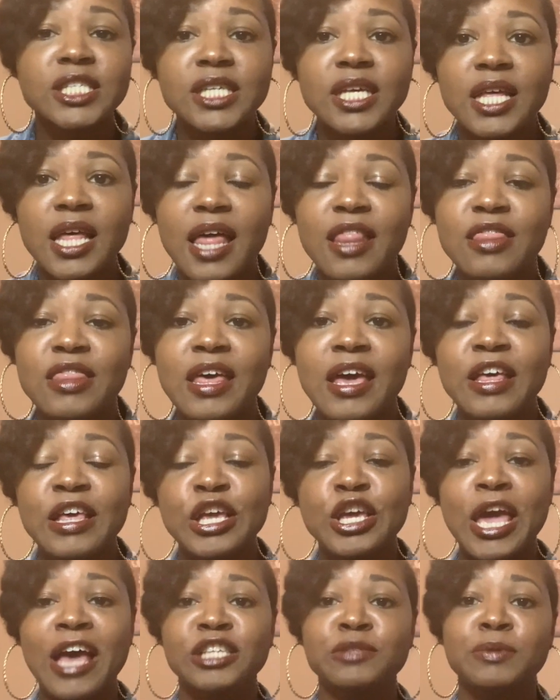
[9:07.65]
They,
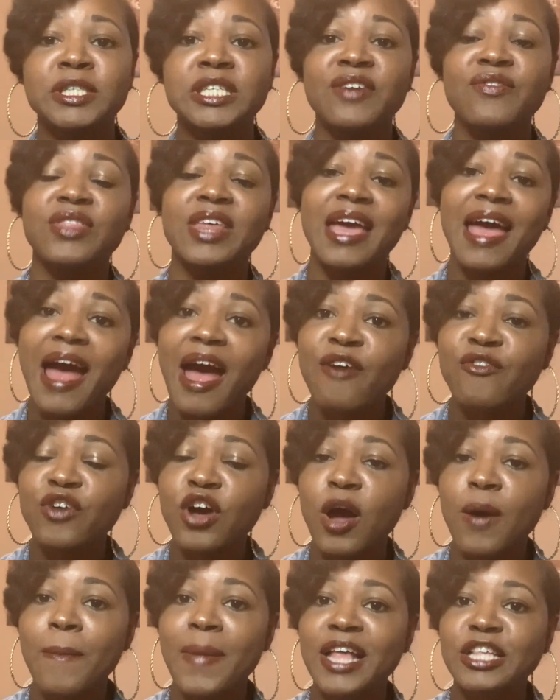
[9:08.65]
especially if they have
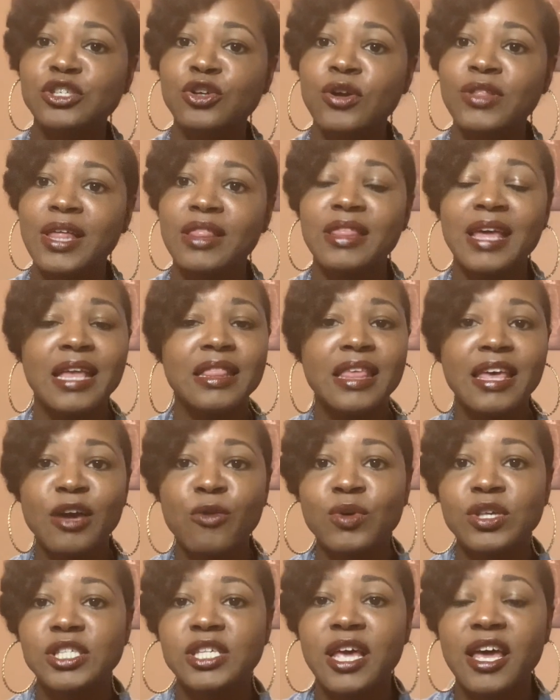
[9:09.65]
a mentor that they think
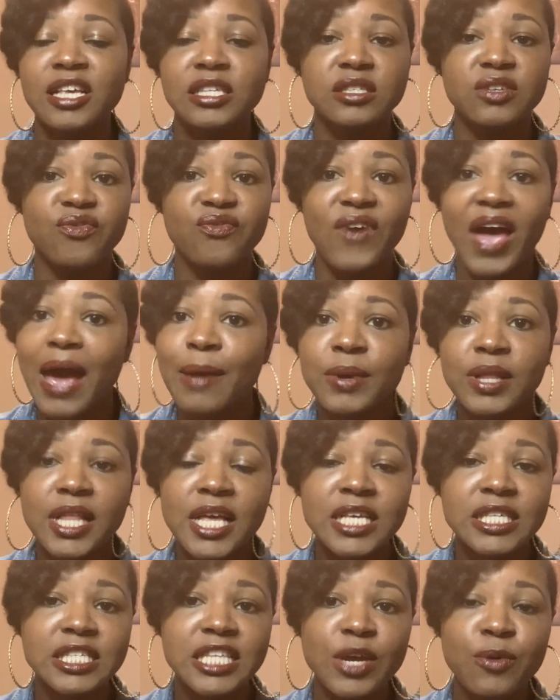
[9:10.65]
was is
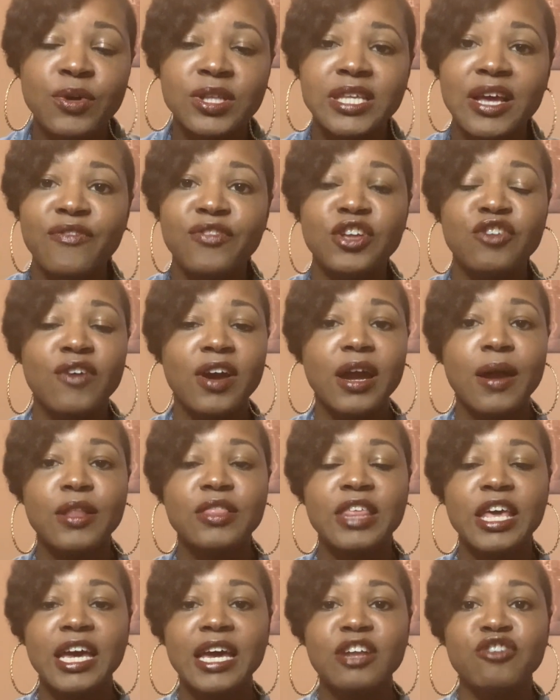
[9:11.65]
fabulous, they will definitely
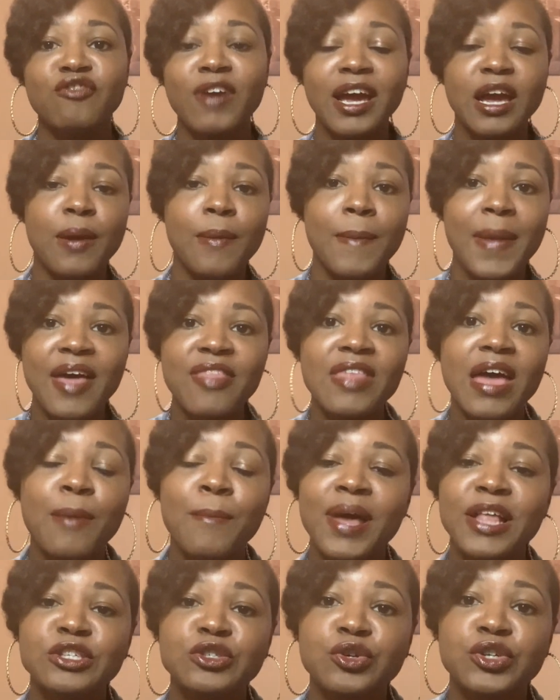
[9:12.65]
they can recommend that
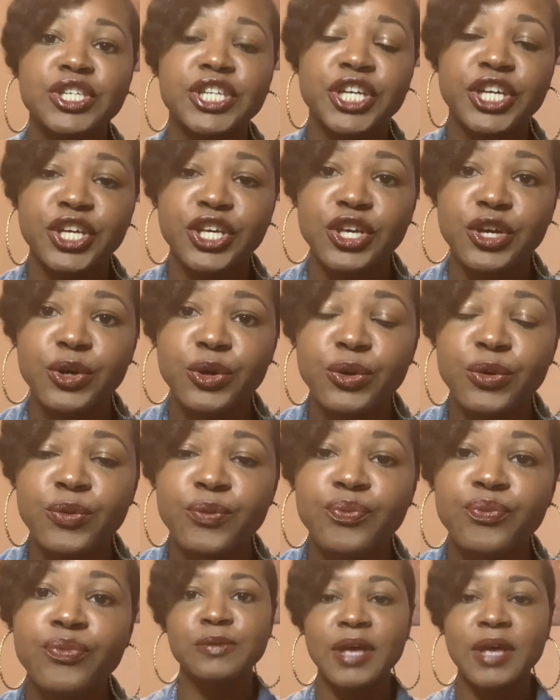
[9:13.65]
mentor to you.